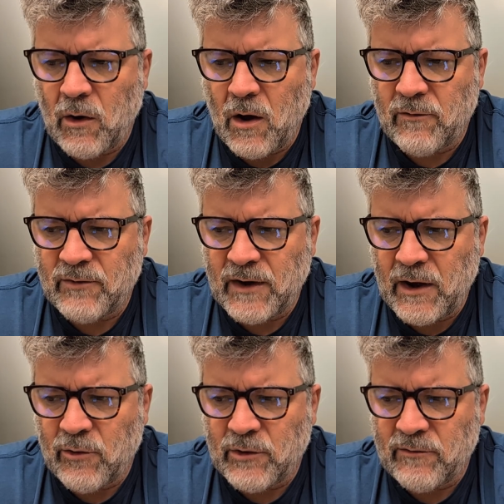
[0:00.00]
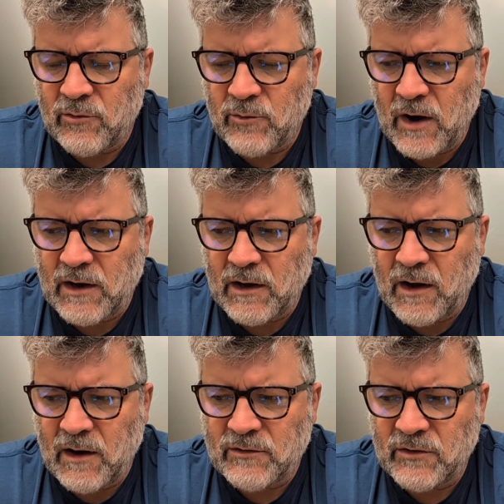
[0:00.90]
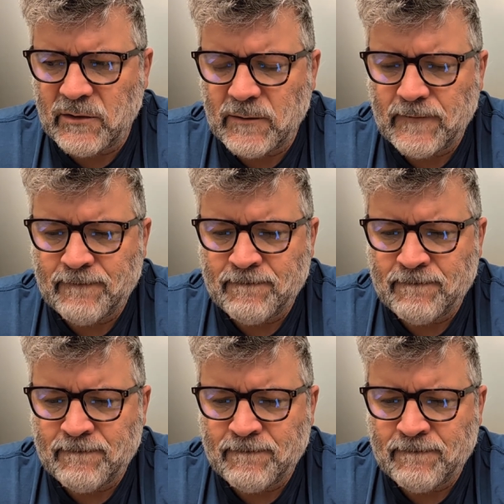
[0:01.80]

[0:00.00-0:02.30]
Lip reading: off and I don't even recognize it.